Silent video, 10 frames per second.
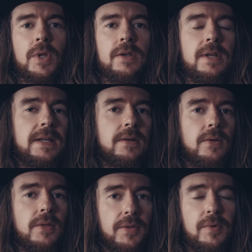You need
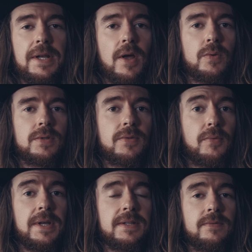3 notes,
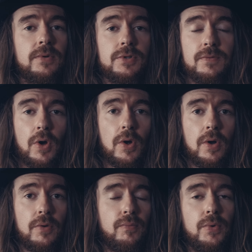3 intervals. You've got
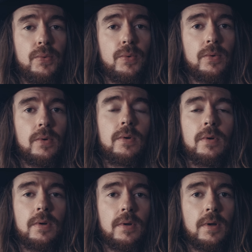a root,
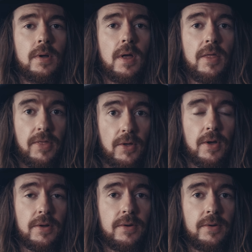a
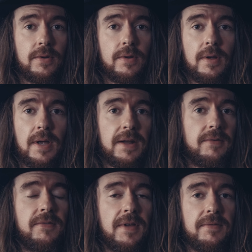third, and a
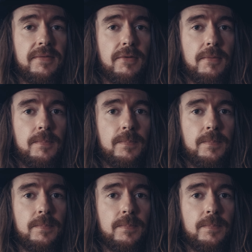fifth.